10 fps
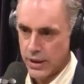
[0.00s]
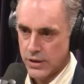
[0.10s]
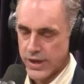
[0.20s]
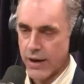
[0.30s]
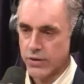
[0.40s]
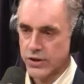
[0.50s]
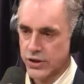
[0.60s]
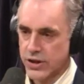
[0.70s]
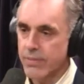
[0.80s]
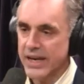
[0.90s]
So that was
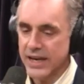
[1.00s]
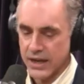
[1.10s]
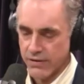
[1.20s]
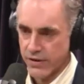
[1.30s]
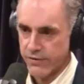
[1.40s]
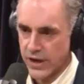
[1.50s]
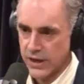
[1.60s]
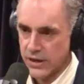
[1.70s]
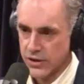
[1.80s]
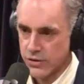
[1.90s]
just the beginning of the fun
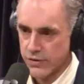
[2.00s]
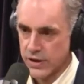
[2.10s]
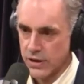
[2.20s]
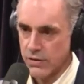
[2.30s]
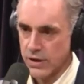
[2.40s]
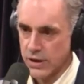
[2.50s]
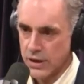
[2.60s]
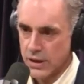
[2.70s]
in the Soviet Union.